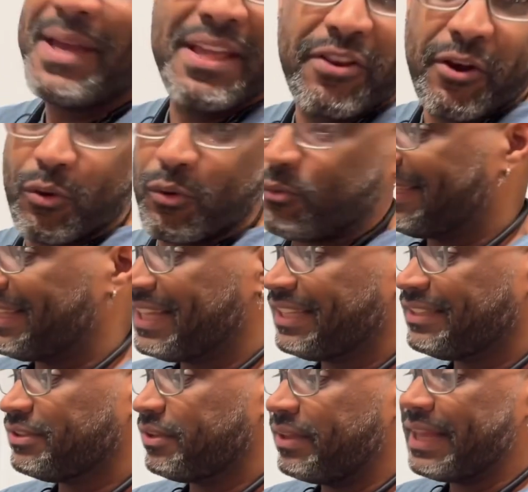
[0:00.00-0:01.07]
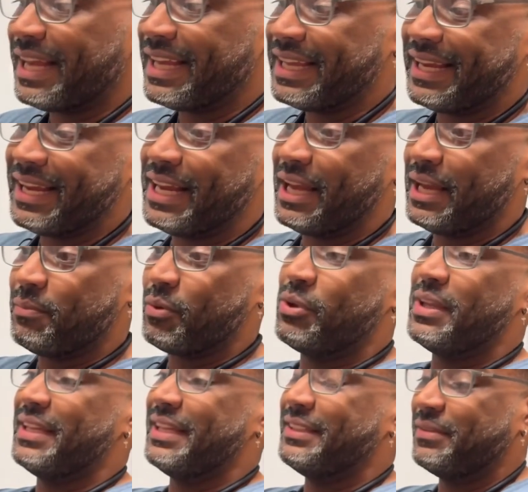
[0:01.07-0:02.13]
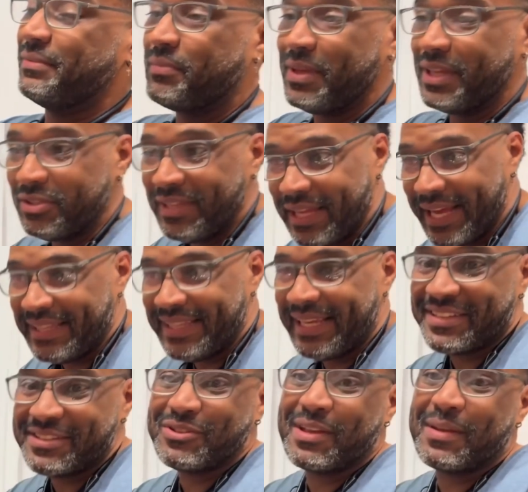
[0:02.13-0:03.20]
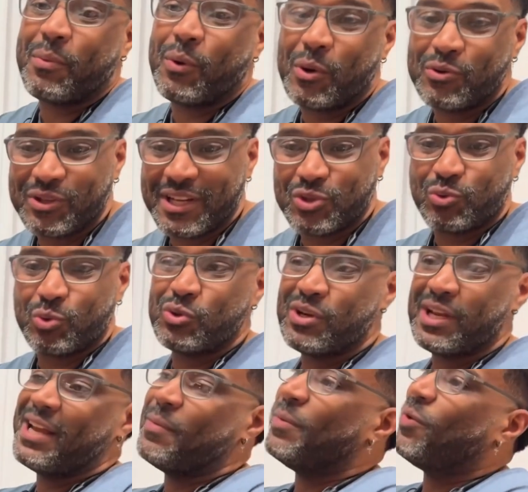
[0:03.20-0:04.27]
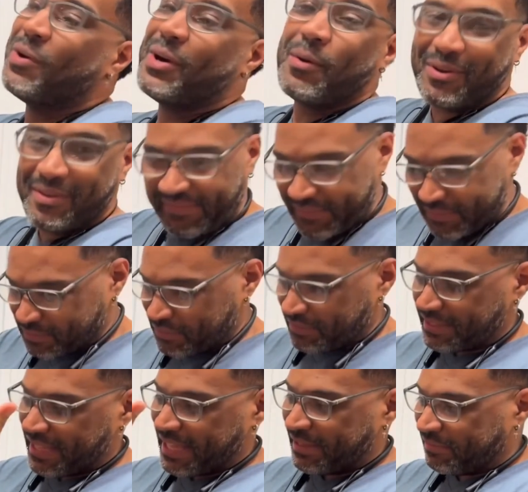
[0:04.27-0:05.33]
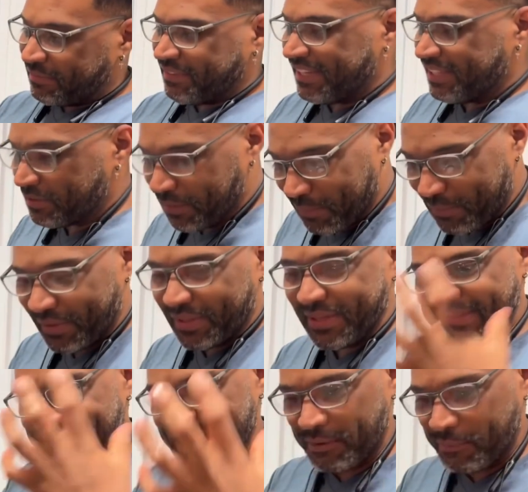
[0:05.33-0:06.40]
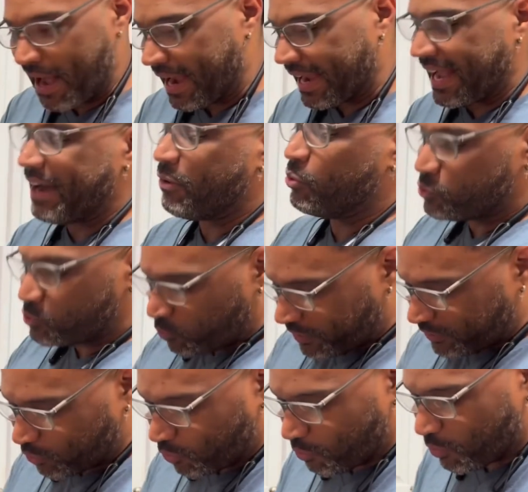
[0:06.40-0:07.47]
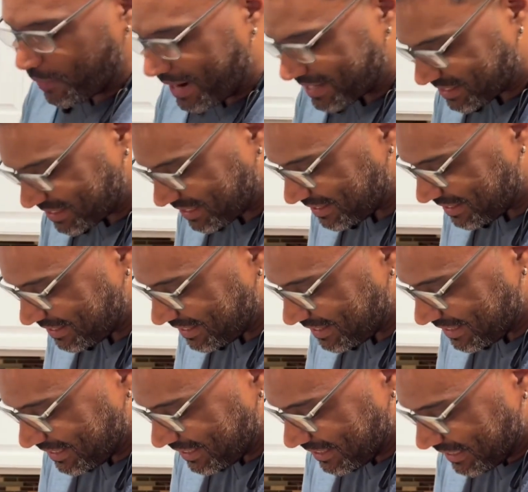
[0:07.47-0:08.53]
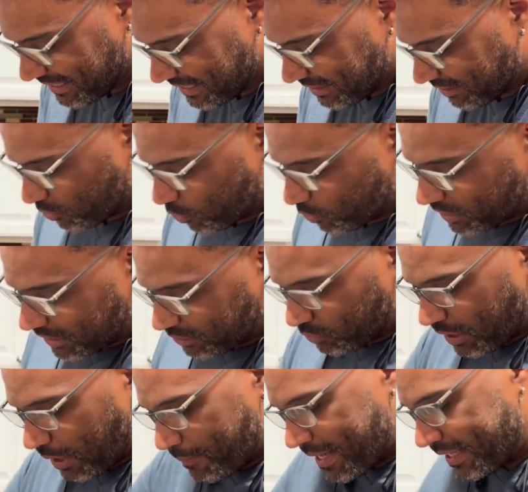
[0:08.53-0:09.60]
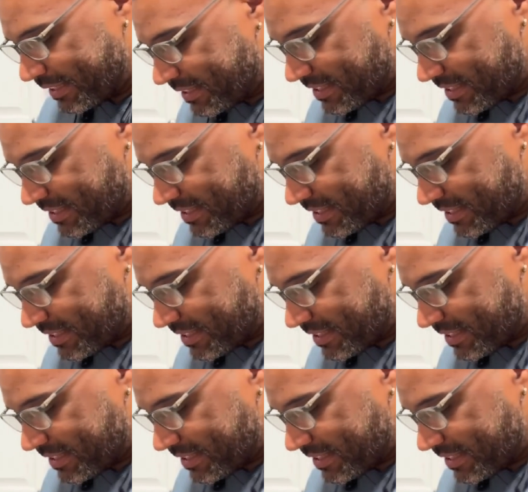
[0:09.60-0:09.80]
important glass container, and I put it in the fridge, and this is the base I use like milk. Instead of cow's milk, I use this as a base. Where you also have